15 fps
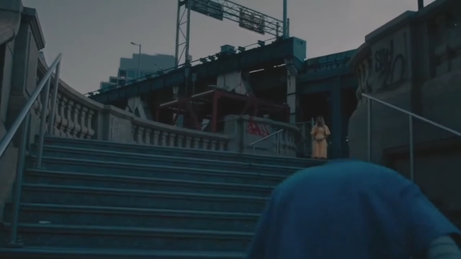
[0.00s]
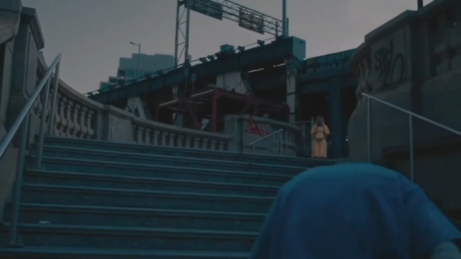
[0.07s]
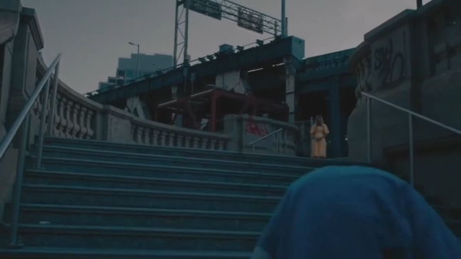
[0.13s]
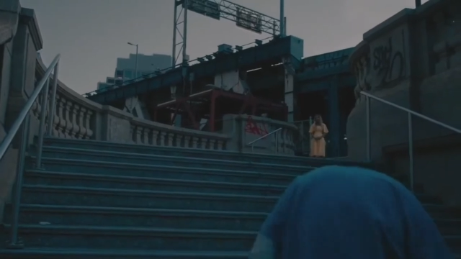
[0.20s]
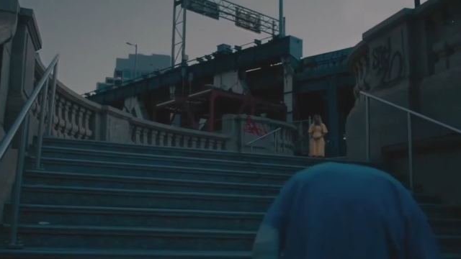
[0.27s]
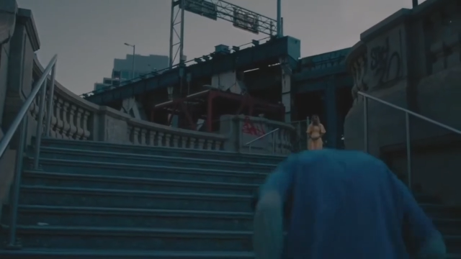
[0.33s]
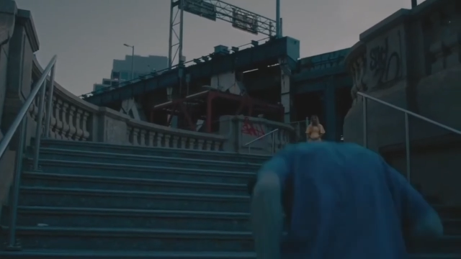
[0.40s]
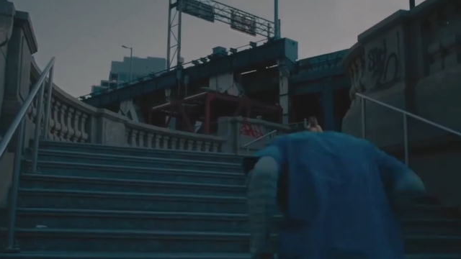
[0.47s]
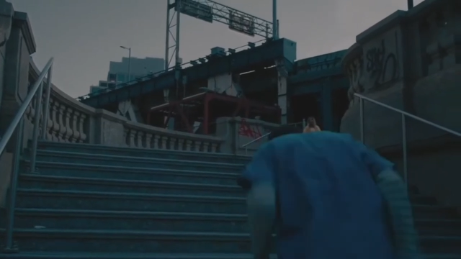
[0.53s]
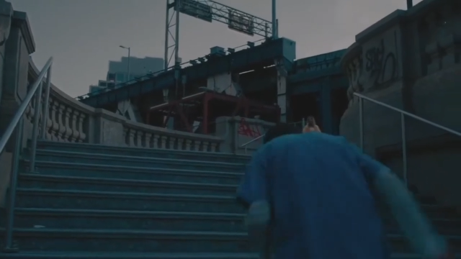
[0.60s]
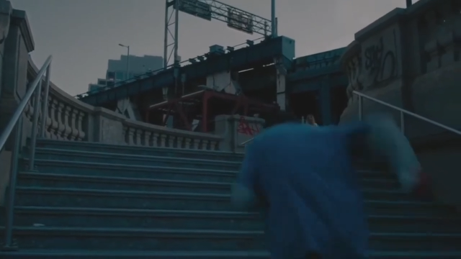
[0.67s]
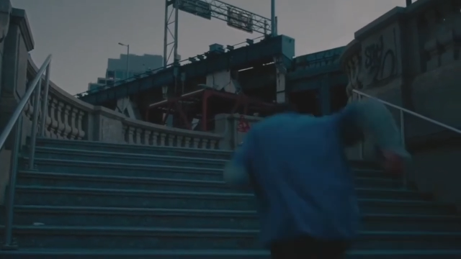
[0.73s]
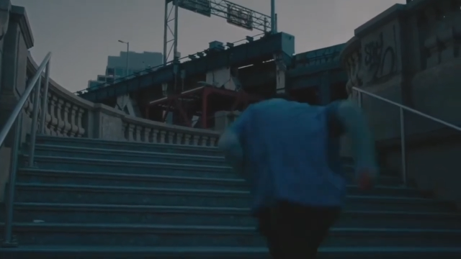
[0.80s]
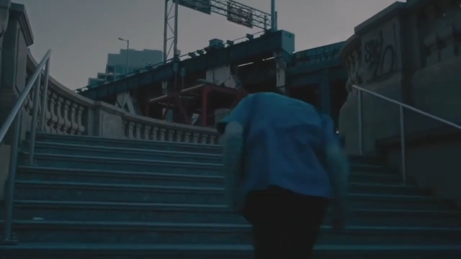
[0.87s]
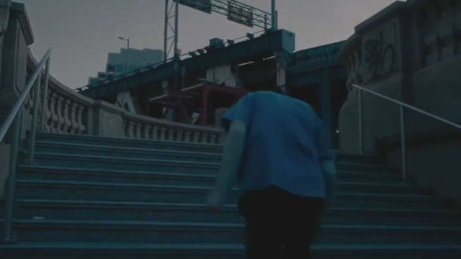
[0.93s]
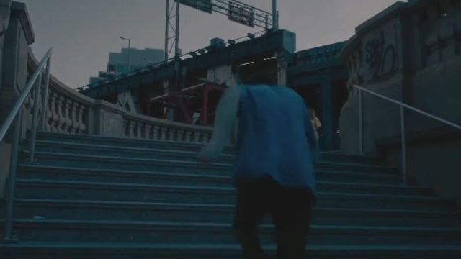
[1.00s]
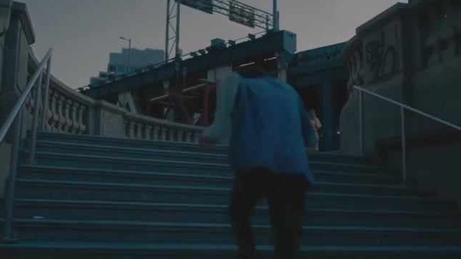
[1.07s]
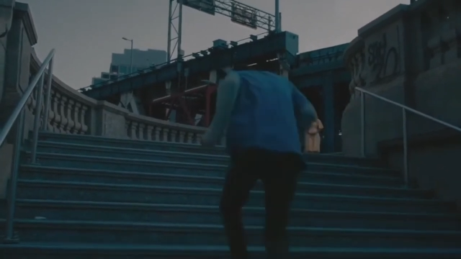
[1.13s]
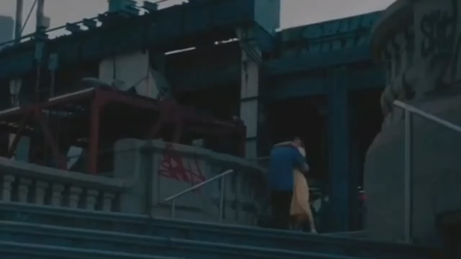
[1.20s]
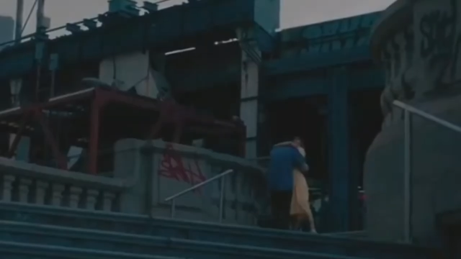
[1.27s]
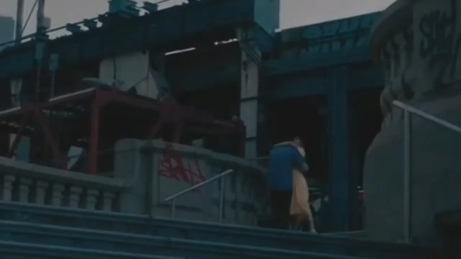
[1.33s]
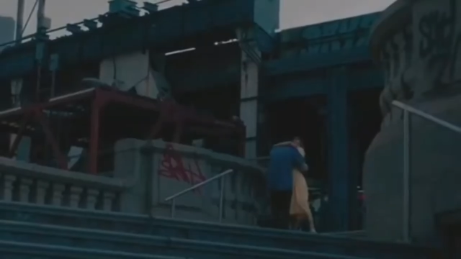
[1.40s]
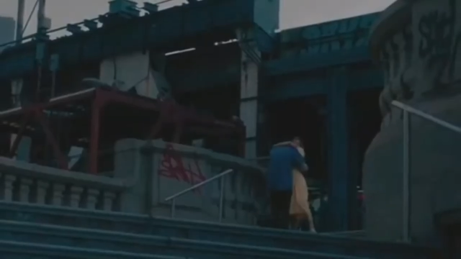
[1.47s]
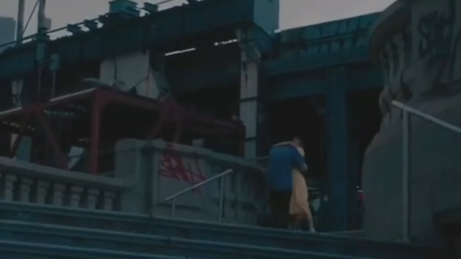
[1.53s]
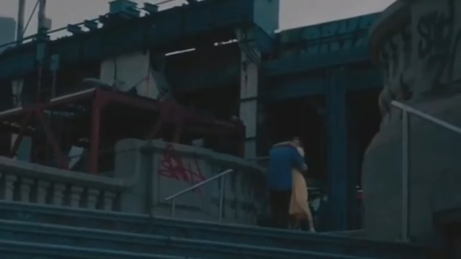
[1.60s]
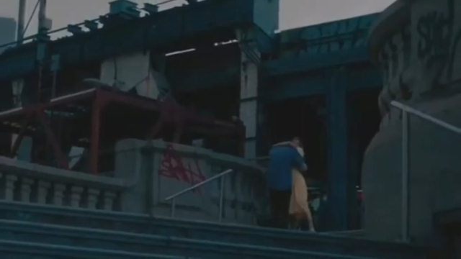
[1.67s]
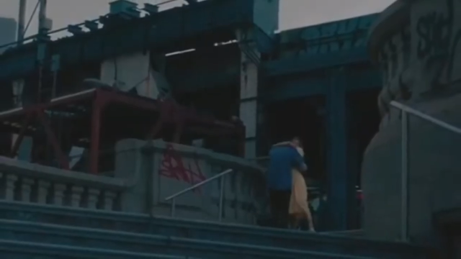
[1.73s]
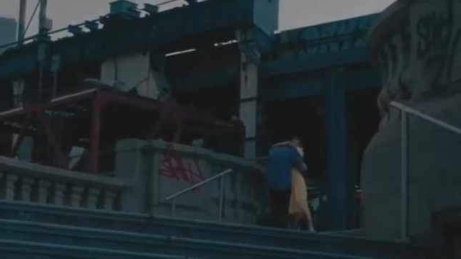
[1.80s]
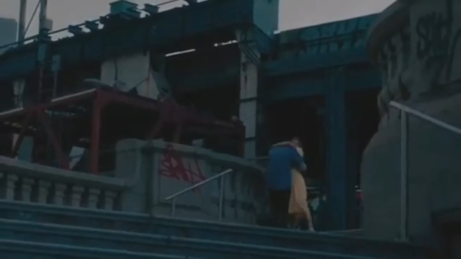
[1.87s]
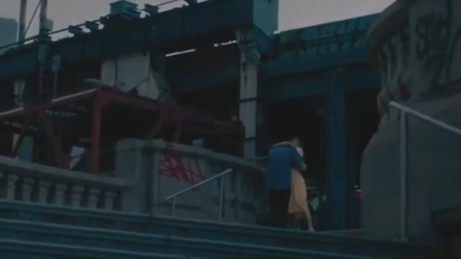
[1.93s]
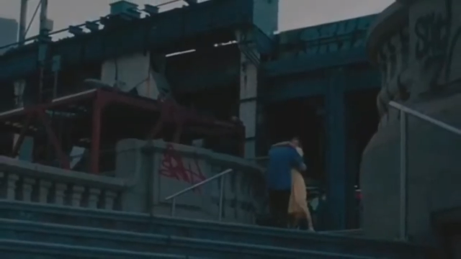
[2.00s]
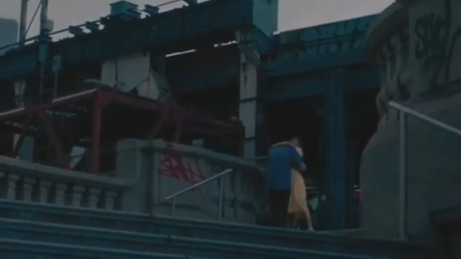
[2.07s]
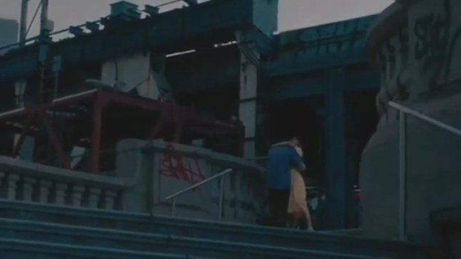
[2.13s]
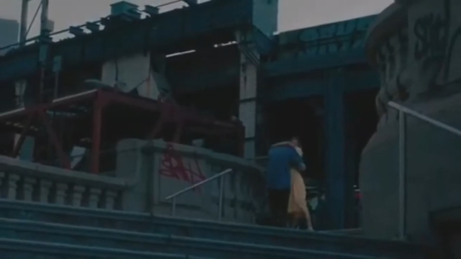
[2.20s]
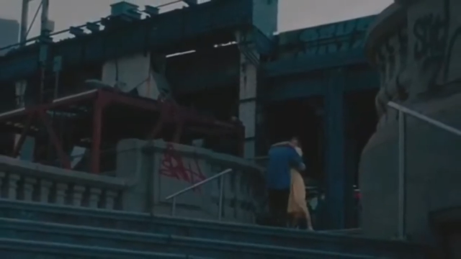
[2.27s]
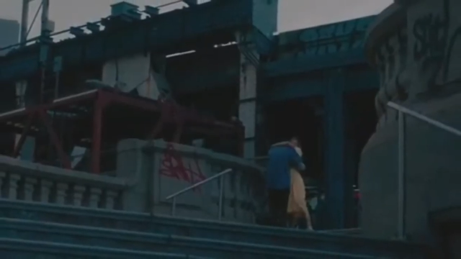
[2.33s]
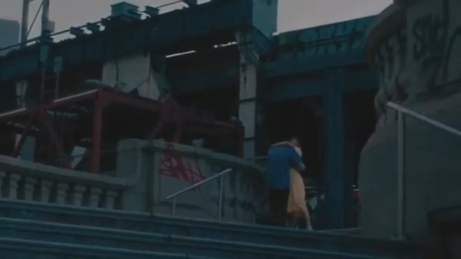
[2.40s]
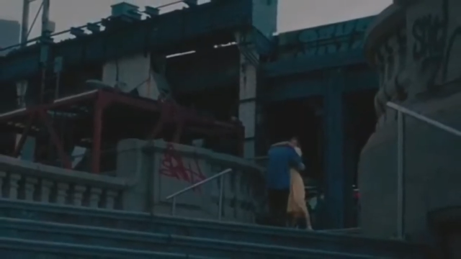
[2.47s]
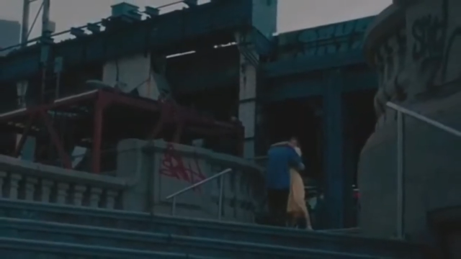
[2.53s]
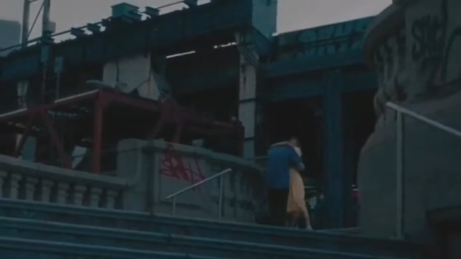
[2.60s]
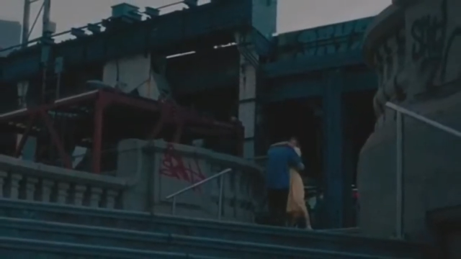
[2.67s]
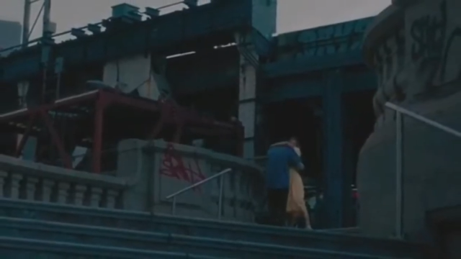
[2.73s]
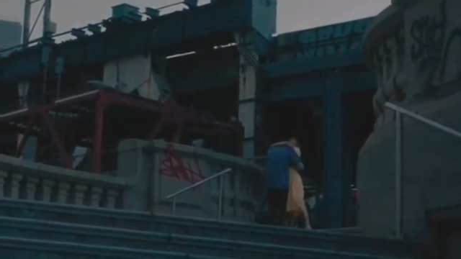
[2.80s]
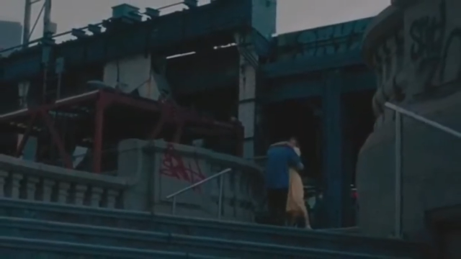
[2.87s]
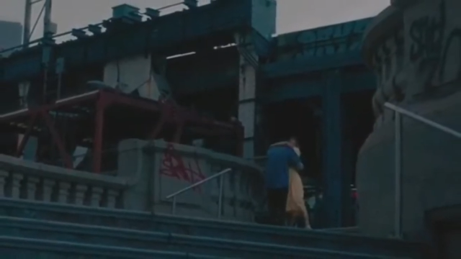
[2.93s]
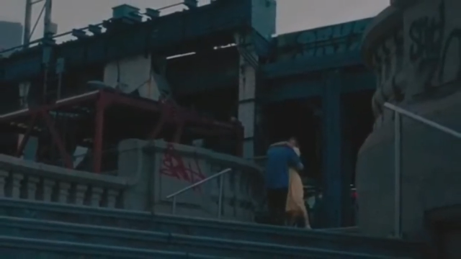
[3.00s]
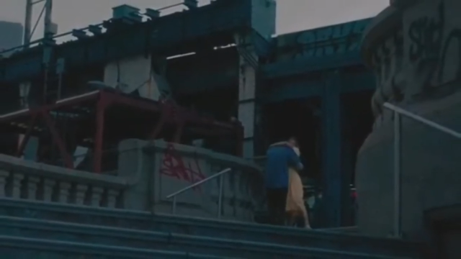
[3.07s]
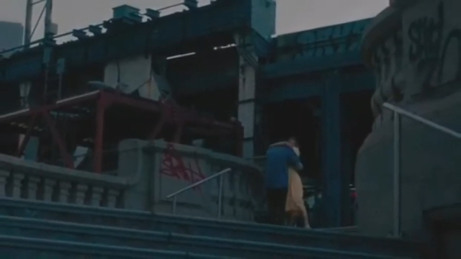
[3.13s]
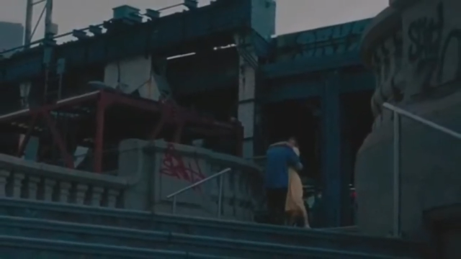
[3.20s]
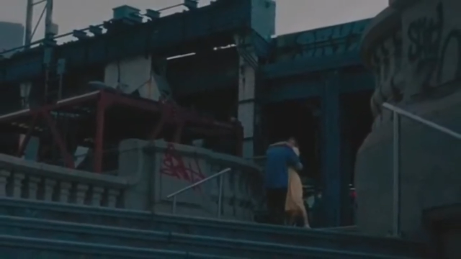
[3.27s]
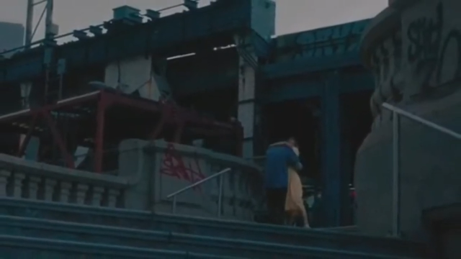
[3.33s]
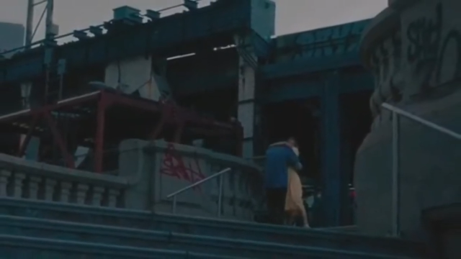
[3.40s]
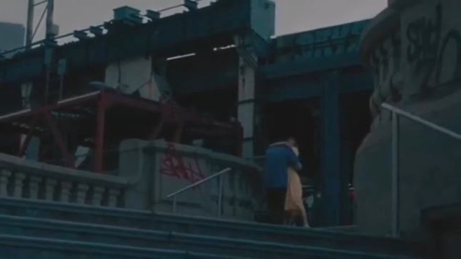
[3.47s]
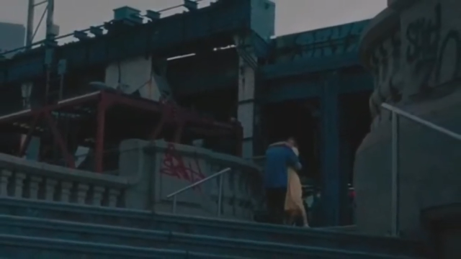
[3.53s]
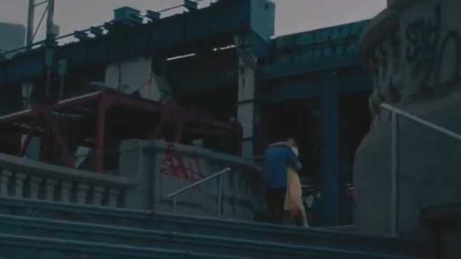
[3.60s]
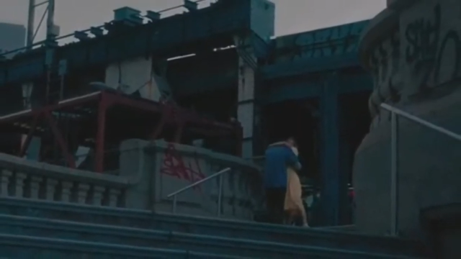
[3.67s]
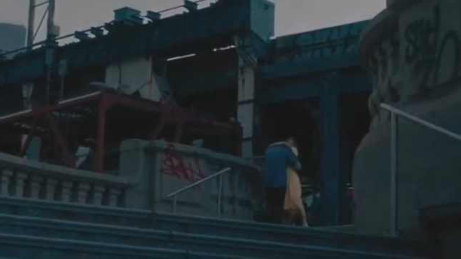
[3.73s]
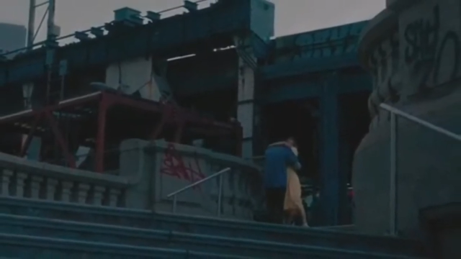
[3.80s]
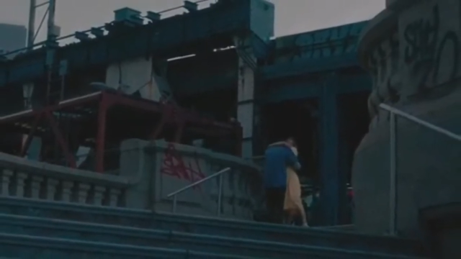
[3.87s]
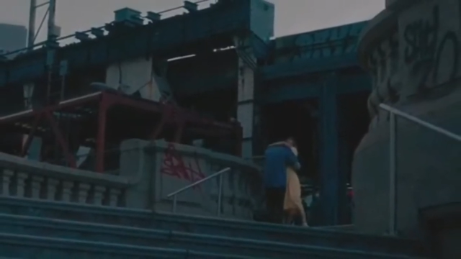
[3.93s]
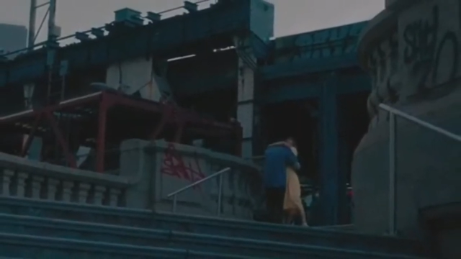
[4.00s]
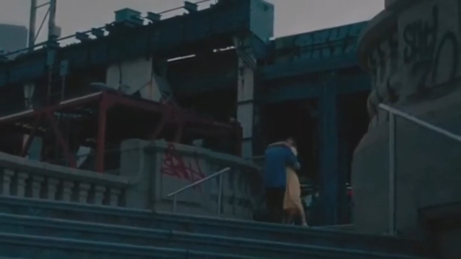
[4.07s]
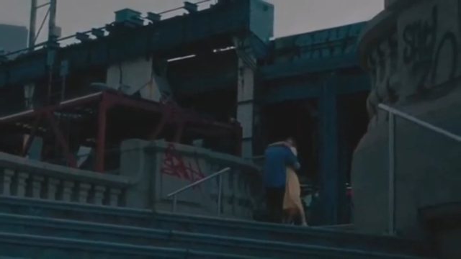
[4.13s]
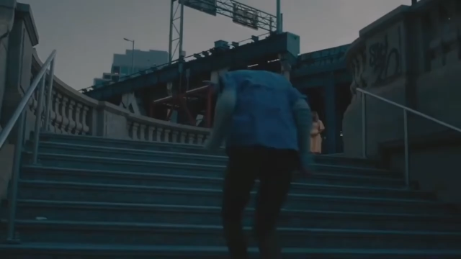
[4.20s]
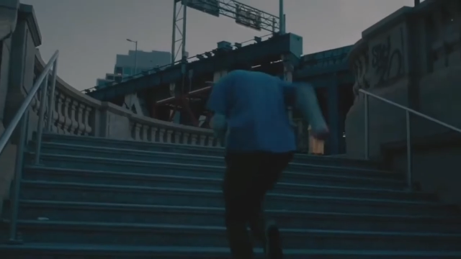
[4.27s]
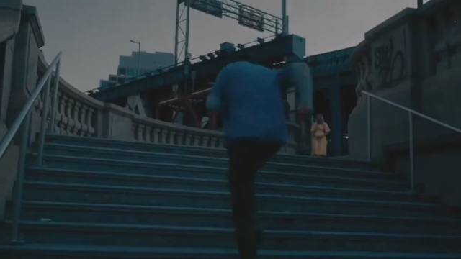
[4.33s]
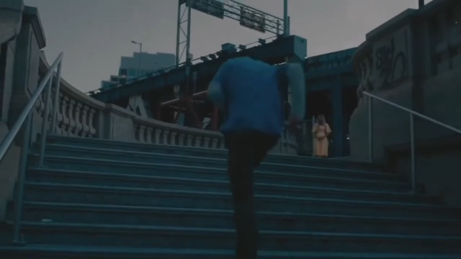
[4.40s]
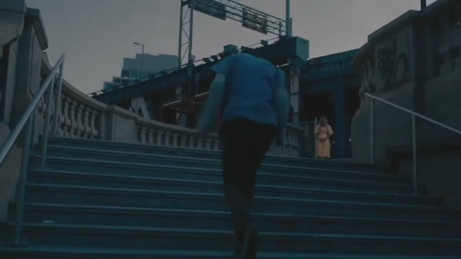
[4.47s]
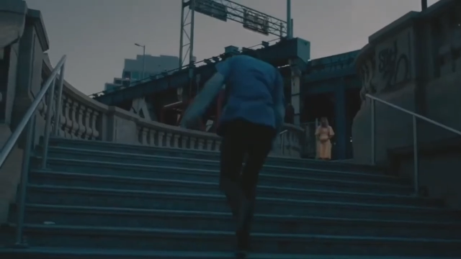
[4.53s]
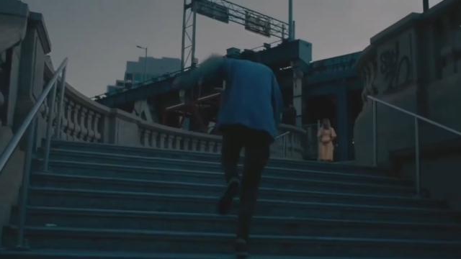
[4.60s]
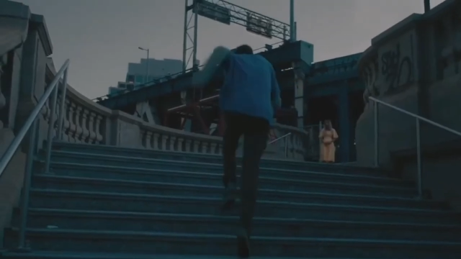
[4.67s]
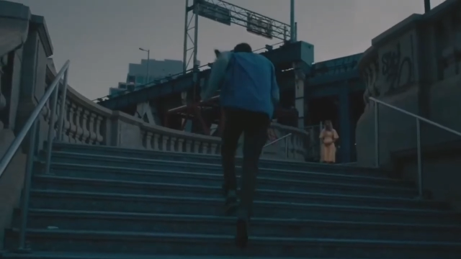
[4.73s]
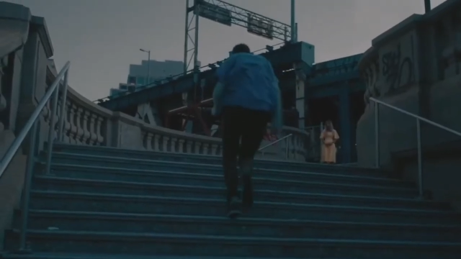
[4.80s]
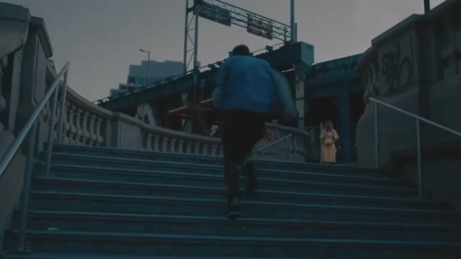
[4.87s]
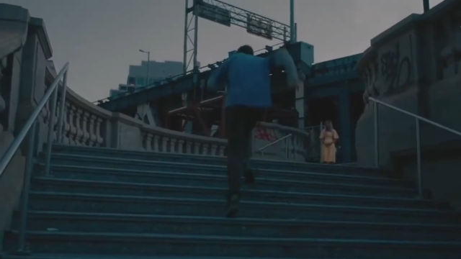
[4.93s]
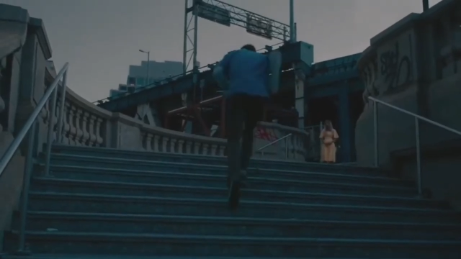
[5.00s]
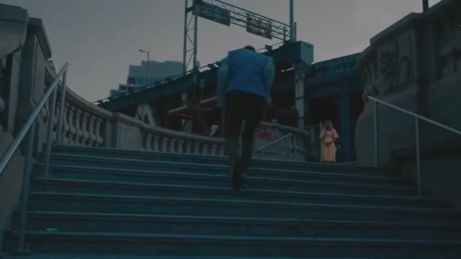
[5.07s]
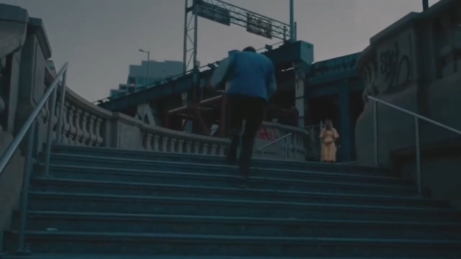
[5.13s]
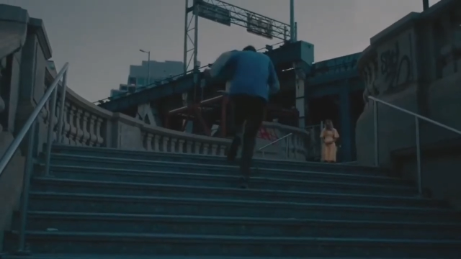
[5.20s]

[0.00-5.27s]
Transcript: (no speaker visible)